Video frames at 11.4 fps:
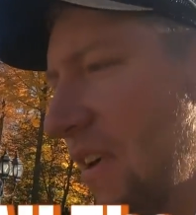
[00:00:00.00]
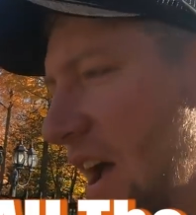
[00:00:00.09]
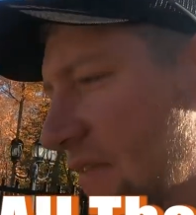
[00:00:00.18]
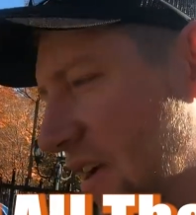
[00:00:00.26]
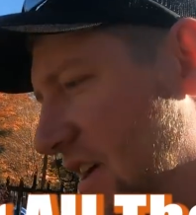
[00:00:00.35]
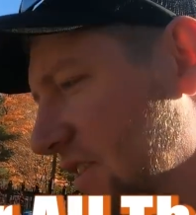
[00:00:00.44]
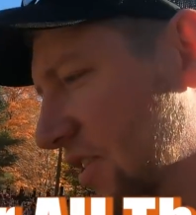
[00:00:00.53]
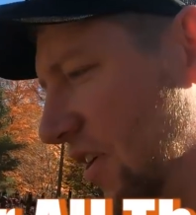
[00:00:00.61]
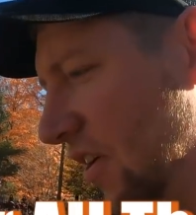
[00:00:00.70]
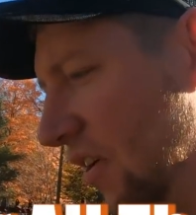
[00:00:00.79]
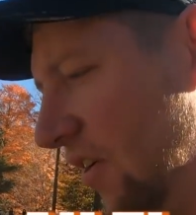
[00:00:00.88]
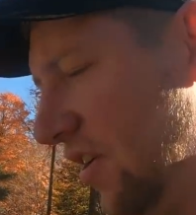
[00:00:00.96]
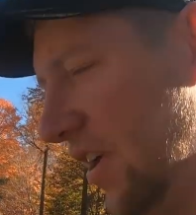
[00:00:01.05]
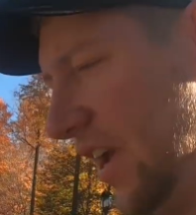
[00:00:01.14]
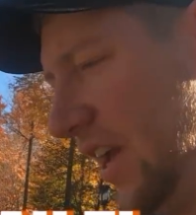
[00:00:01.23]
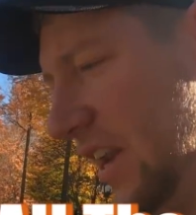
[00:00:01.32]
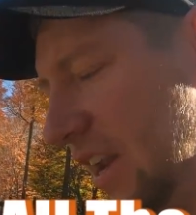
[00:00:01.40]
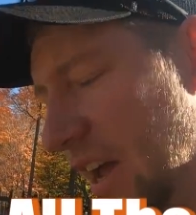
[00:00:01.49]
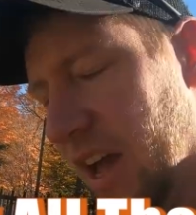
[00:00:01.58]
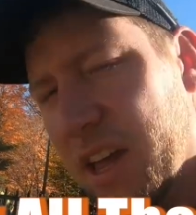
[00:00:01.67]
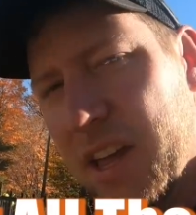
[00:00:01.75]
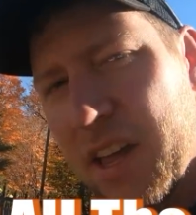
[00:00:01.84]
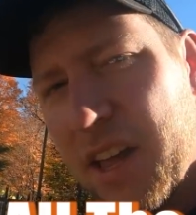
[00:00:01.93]
5 years ago, and
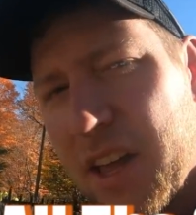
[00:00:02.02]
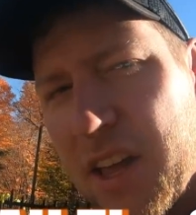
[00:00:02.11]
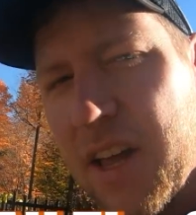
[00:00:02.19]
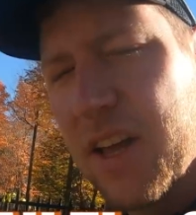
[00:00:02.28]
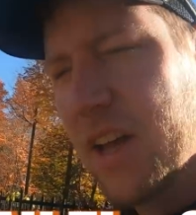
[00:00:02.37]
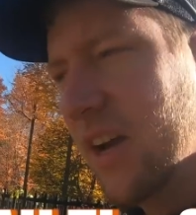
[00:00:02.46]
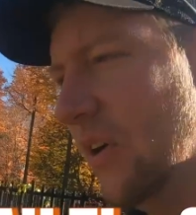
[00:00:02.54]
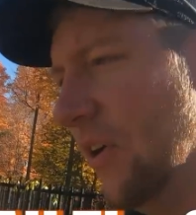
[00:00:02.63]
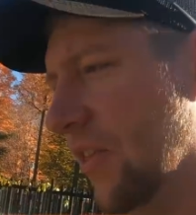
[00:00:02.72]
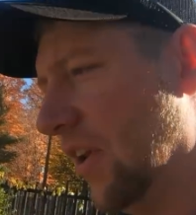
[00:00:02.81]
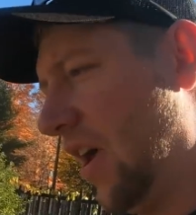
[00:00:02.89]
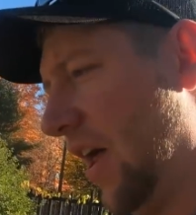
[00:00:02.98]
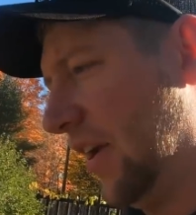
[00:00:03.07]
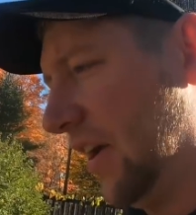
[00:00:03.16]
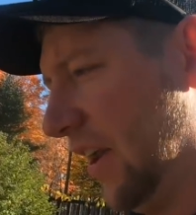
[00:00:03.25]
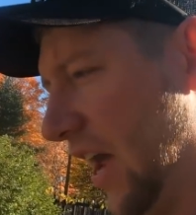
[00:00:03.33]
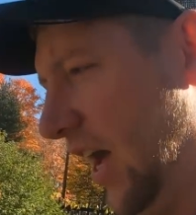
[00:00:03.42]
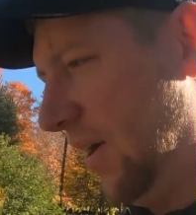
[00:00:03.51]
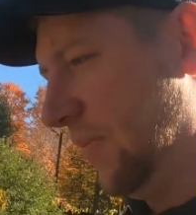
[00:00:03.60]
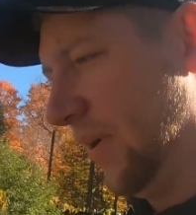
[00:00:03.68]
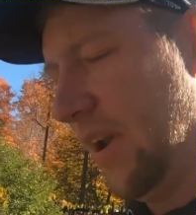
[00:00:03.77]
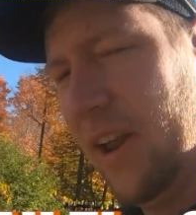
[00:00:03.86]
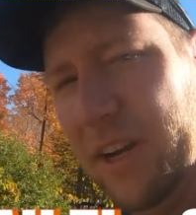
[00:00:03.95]
with a lot of good help
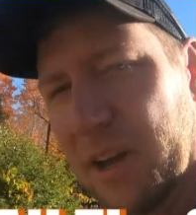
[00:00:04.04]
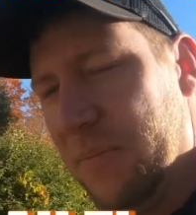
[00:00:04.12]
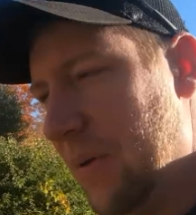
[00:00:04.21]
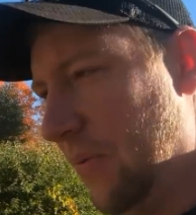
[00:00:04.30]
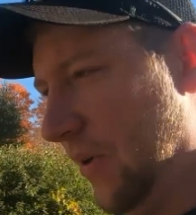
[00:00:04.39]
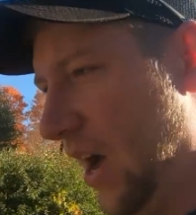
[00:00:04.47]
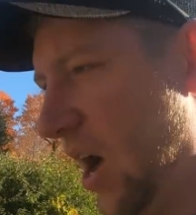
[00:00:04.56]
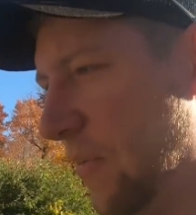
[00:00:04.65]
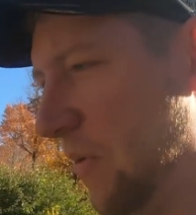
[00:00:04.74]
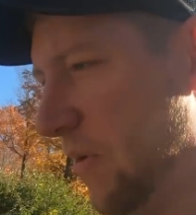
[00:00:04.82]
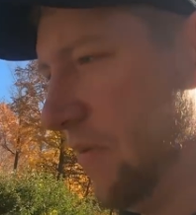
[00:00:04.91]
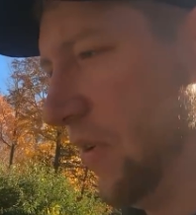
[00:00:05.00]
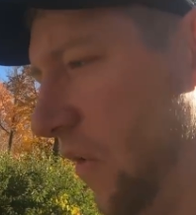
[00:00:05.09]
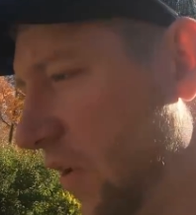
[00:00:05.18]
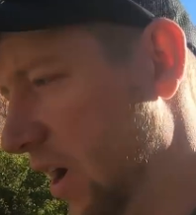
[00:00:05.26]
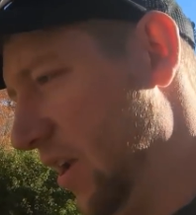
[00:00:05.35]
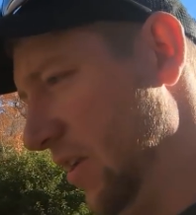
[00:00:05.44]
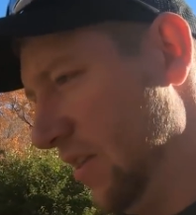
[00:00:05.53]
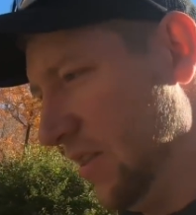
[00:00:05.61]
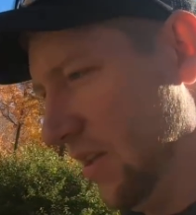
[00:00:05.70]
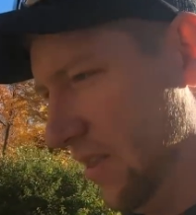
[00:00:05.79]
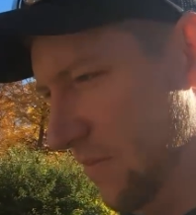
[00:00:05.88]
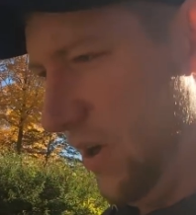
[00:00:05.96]
and a lot of good people around me, we've grown it into
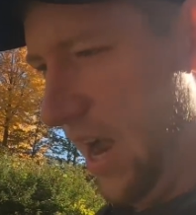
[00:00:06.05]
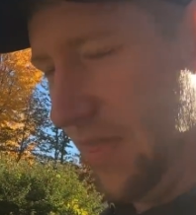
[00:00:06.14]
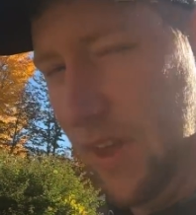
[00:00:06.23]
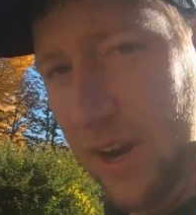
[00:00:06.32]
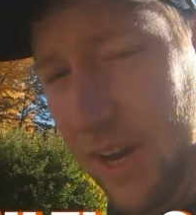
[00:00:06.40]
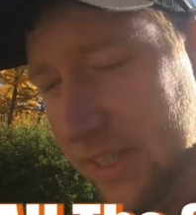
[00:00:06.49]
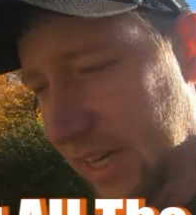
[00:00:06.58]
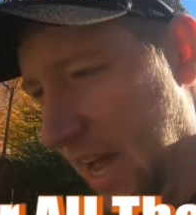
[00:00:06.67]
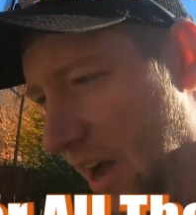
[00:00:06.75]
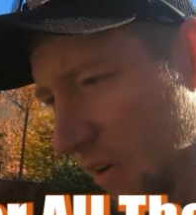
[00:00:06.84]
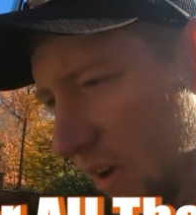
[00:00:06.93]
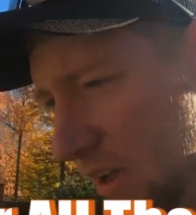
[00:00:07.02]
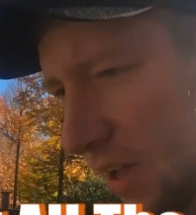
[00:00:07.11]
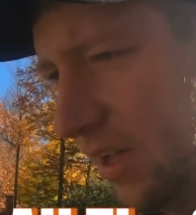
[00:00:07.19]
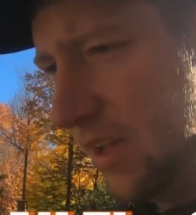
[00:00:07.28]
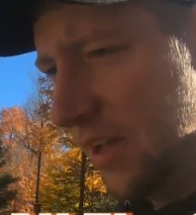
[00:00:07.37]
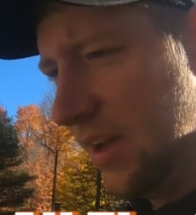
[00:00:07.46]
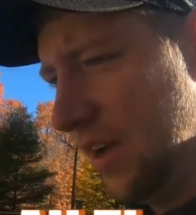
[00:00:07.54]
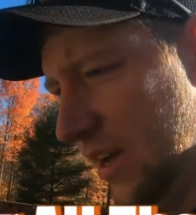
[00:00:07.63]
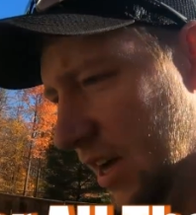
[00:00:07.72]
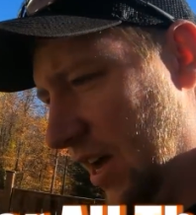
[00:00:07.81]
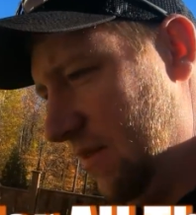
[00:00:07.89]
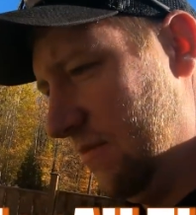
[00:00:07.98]
the brand that it is now.
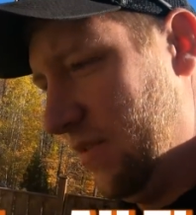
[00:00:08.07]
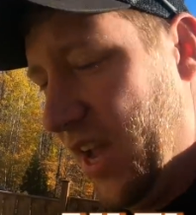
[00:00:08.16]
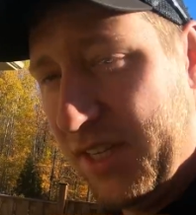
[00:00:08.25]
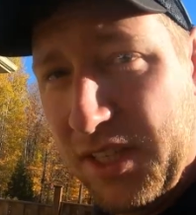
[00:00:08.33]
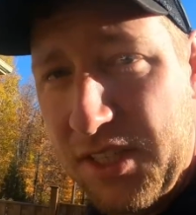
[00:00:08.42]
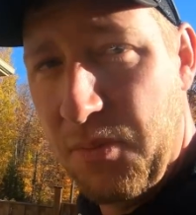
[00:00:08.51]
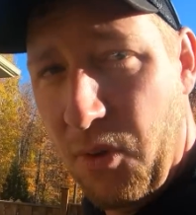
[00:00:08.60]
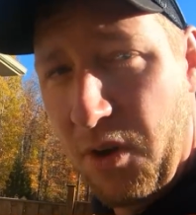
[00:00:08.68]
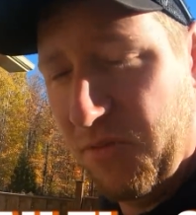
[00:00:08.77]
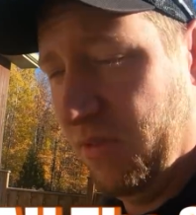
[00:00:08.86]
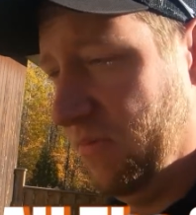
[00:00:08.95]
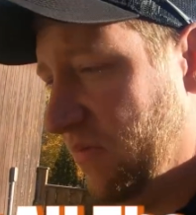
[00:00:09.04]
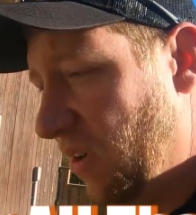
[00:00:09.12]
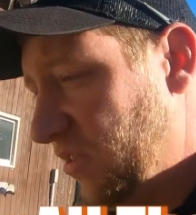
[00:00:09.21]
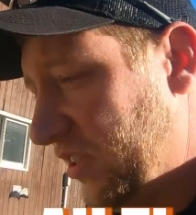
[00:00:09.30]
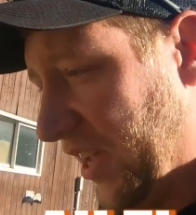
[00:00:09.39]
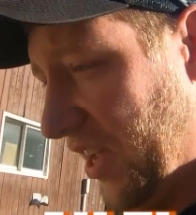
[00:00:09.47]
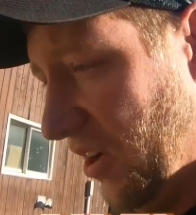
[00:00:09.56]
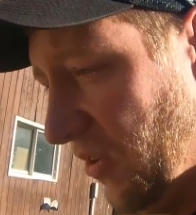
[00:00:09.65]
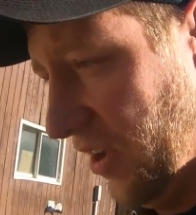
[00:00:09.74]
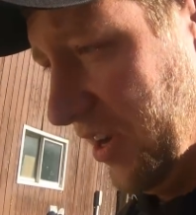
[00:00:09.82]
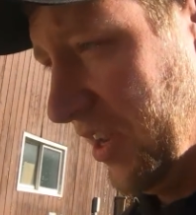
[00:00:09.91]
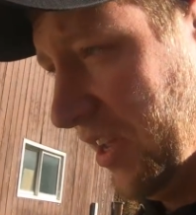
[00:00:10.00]
Thanks to support from folks like you
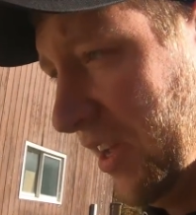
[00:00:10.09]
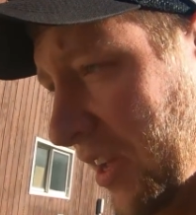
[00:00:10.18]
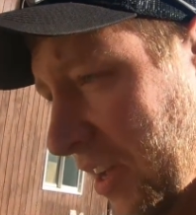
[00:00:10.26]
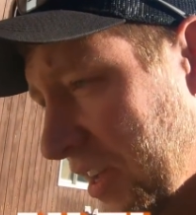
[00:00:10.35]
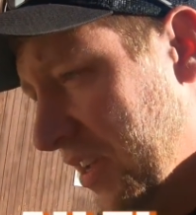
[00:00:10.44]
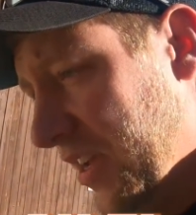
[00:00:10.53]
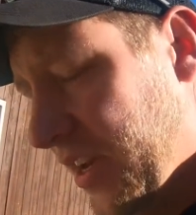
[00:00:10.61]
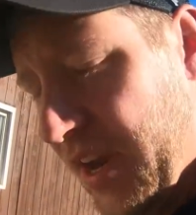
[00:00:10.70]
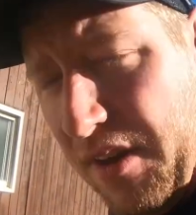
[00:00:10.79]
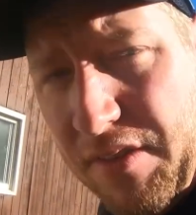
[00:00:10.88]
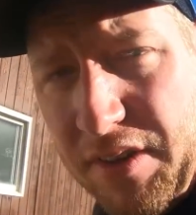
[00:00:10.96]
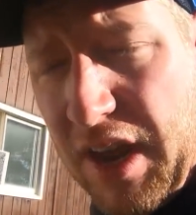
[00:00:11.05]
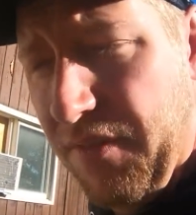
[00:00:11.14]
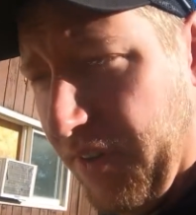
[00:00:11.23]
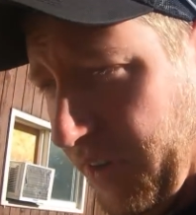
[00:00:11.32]
and different